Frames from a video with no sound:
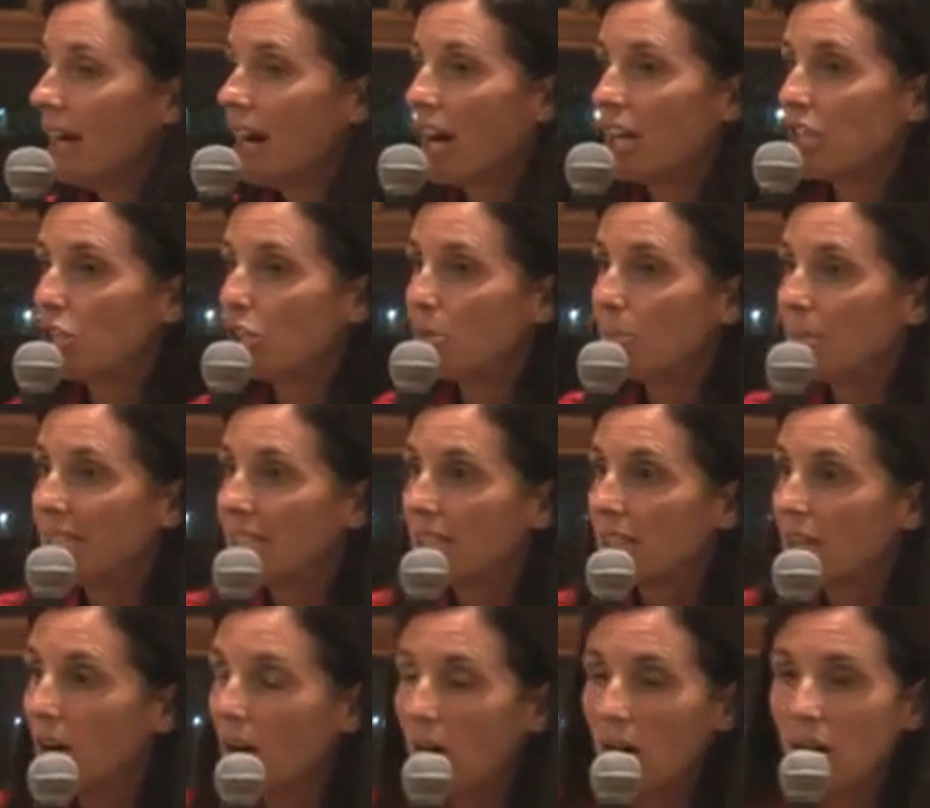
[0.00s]
Are you
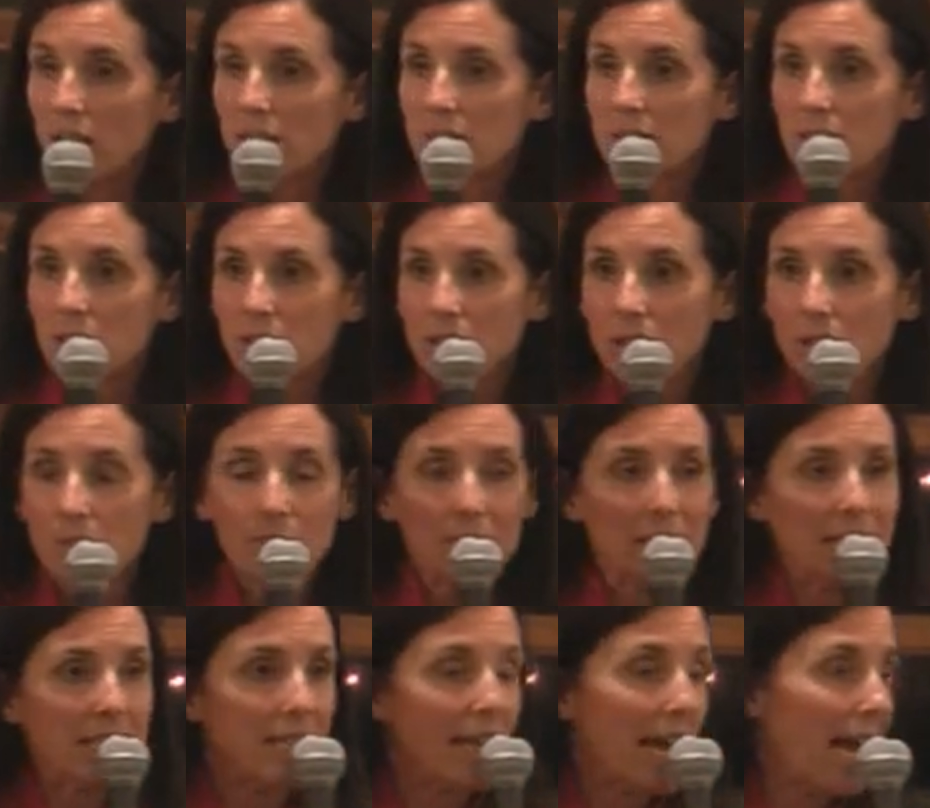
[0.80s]
being called to
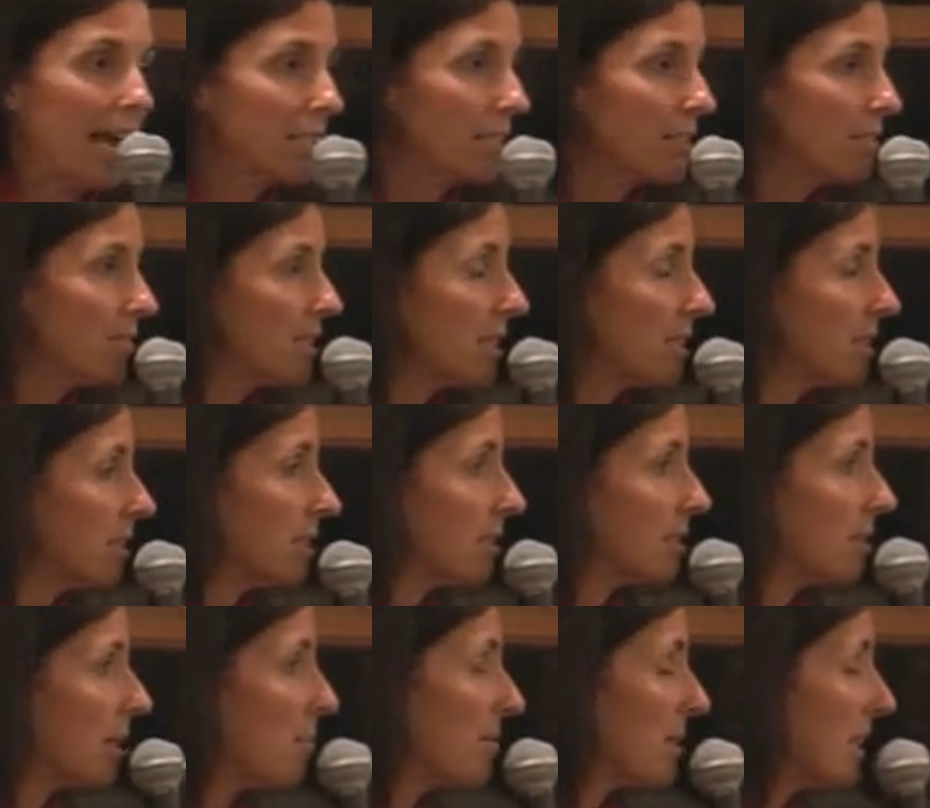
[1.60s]
be an activist
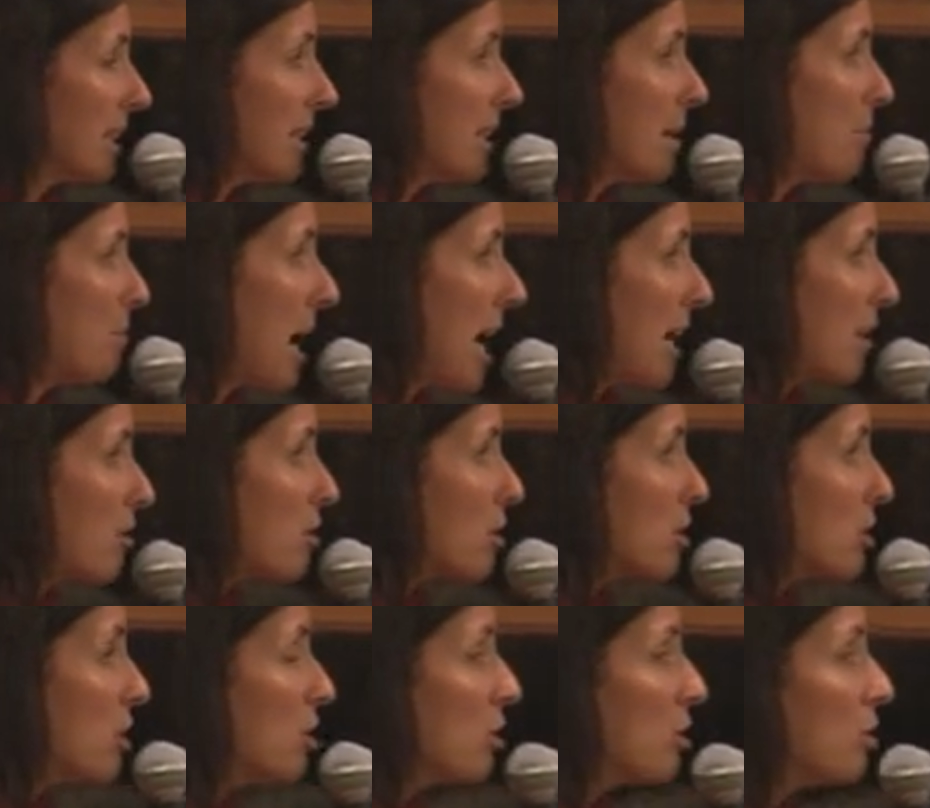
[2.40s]
in something that
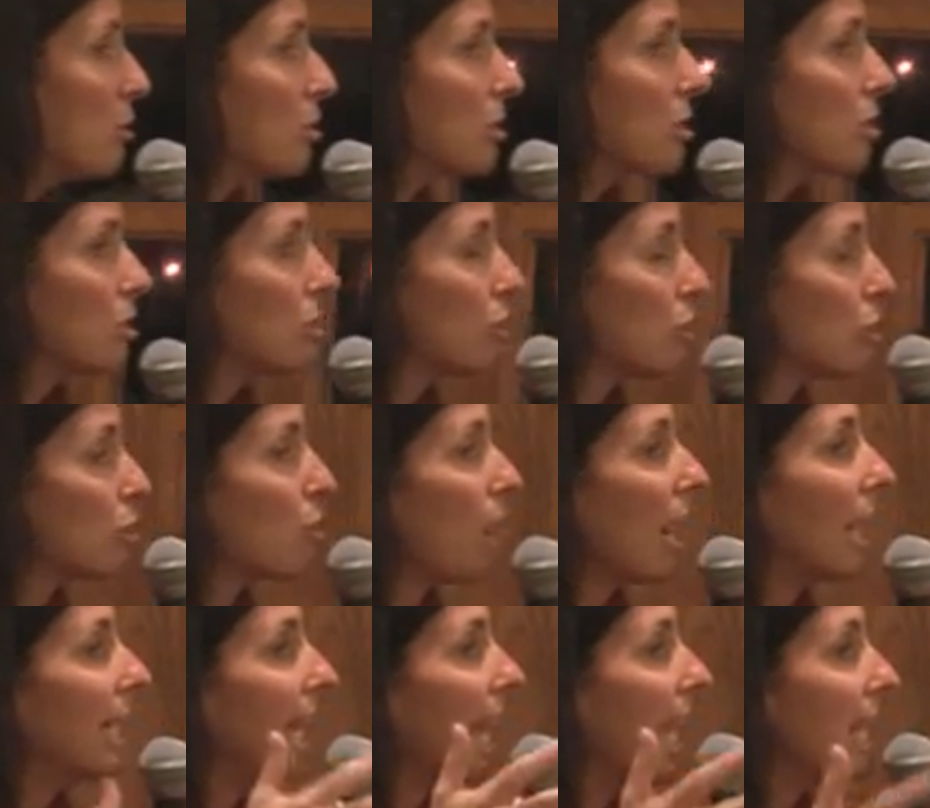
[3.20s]
matters to you, to
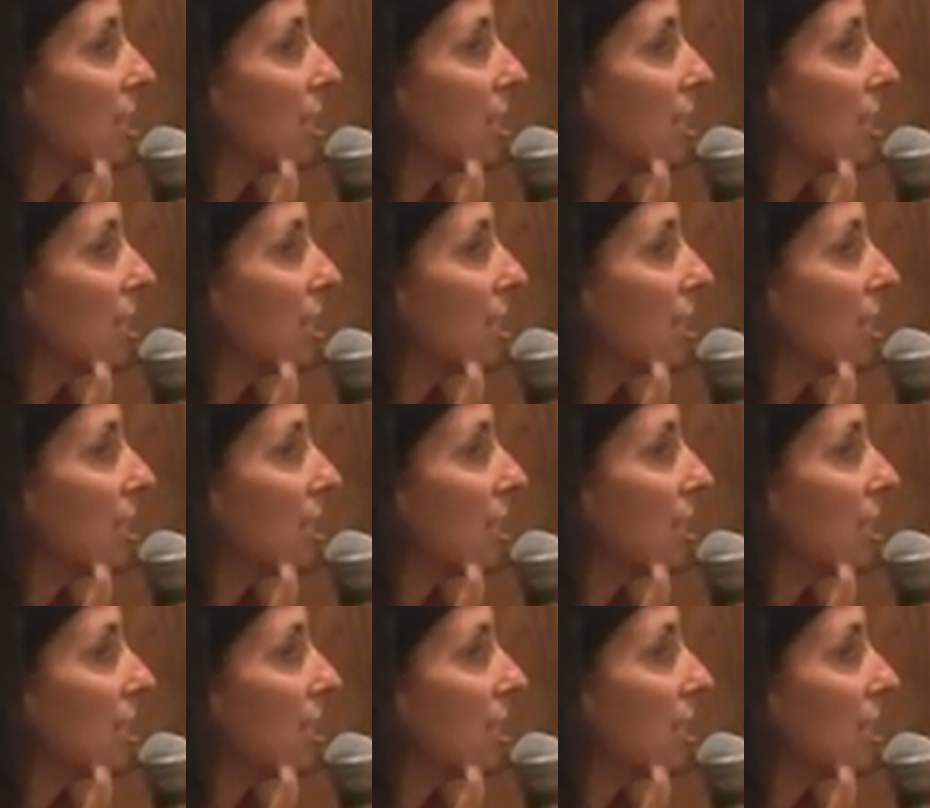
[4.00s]
try and